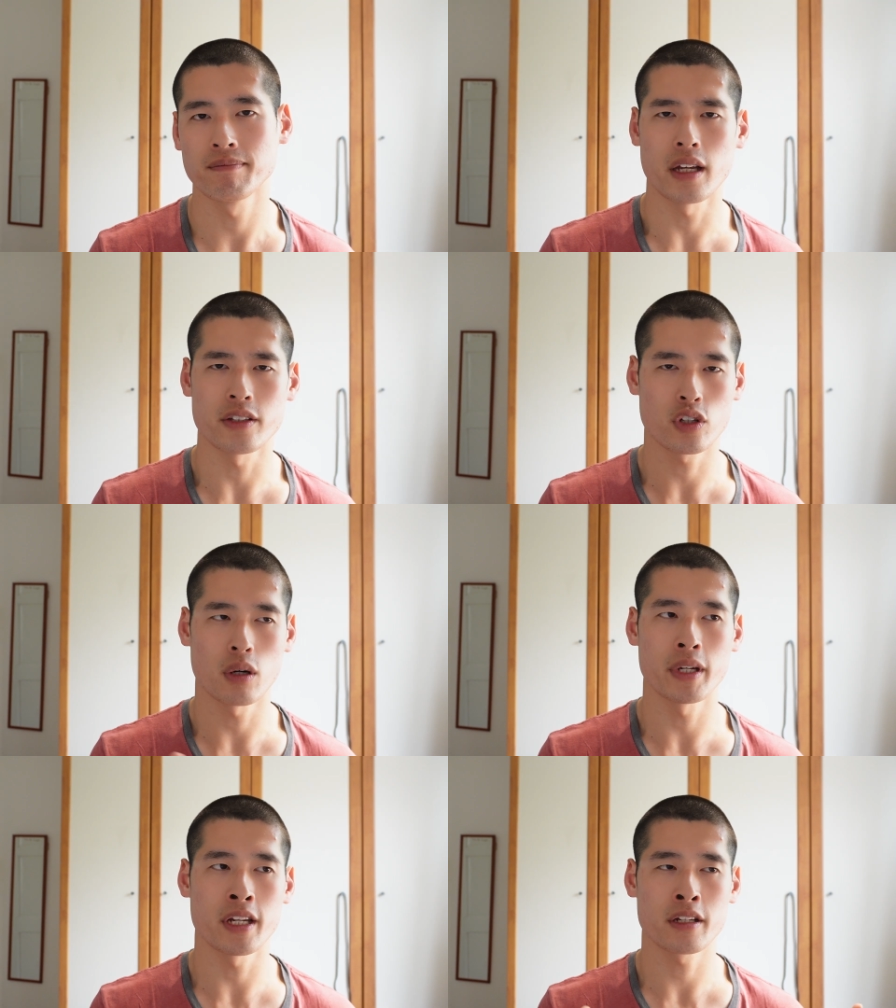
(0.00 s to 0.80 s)
It's
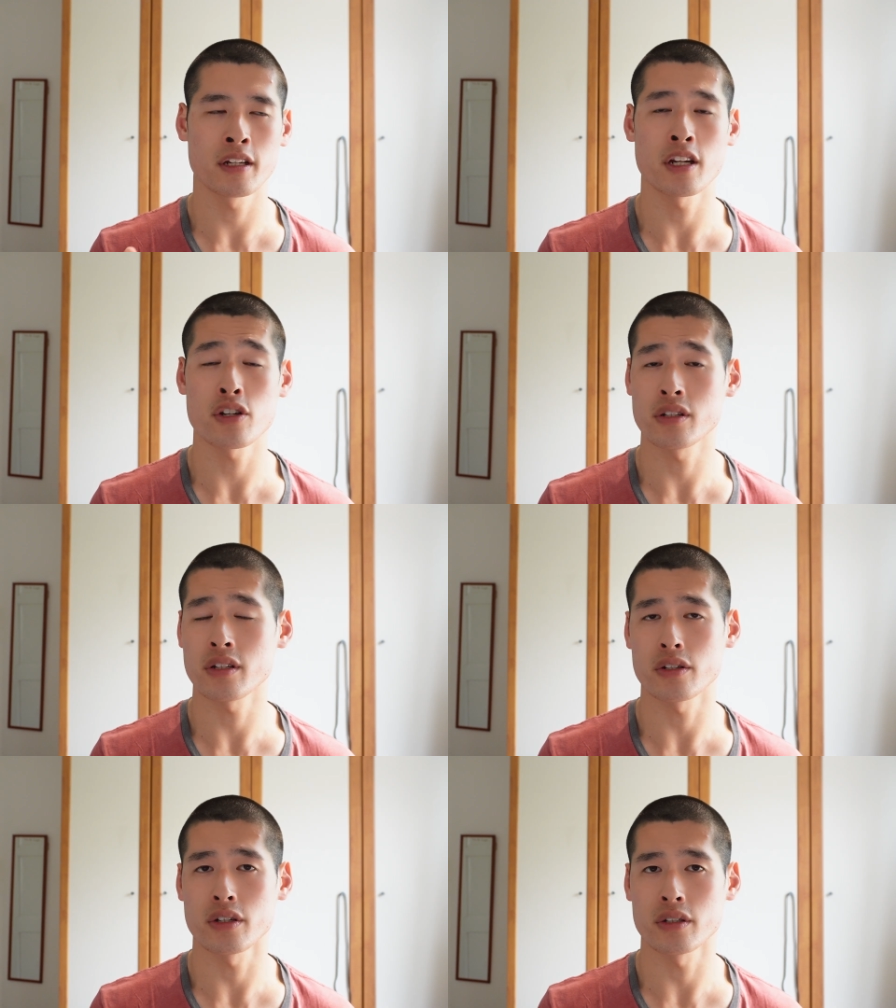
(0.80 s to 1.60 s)
common in conditions
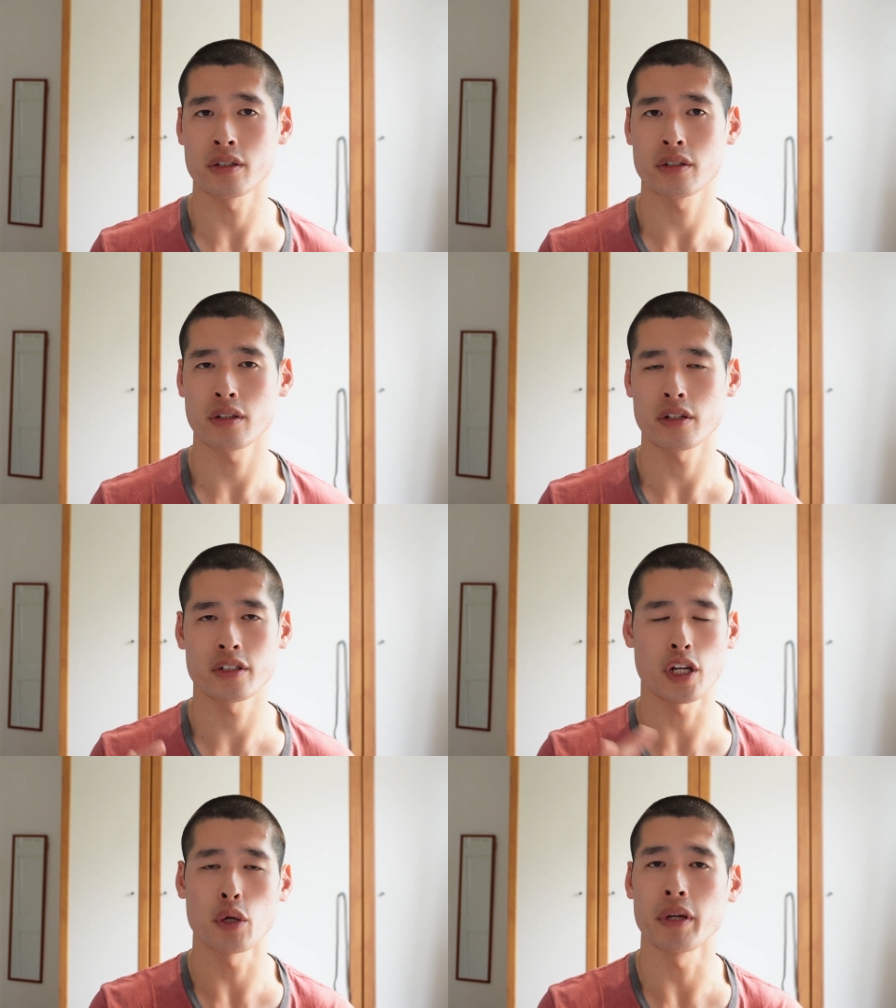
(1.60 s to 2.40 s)
such as
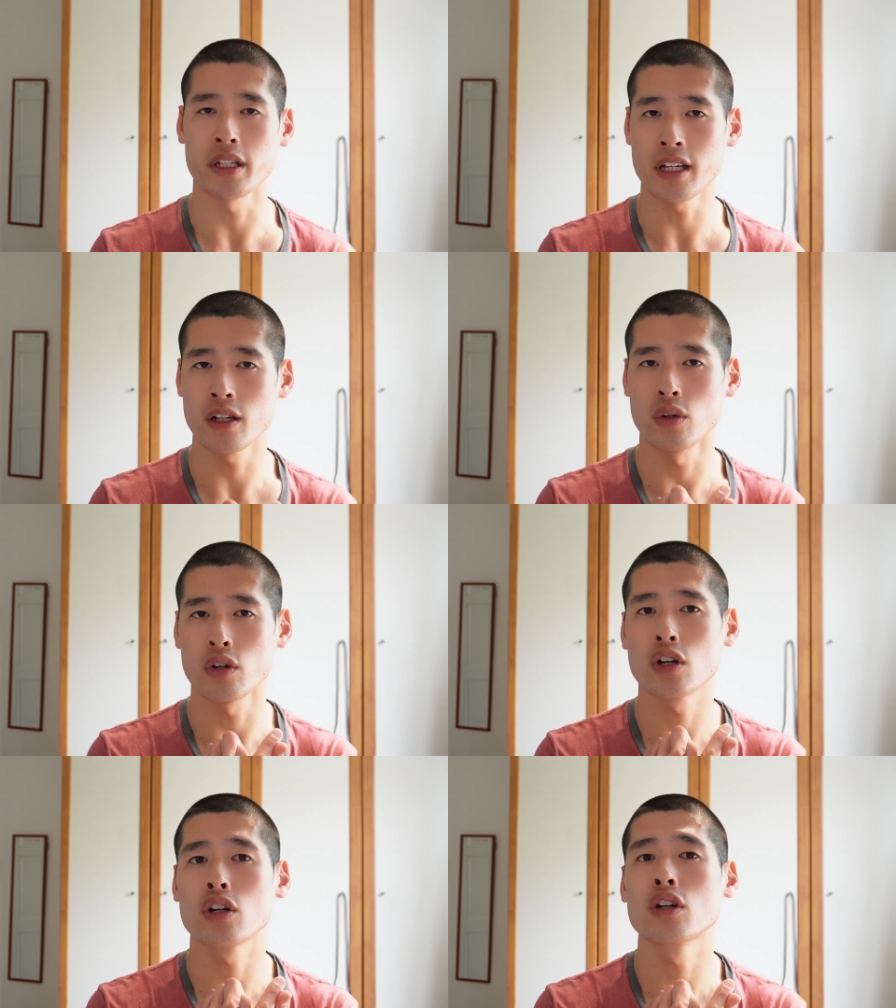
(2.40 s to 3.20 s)
COPD or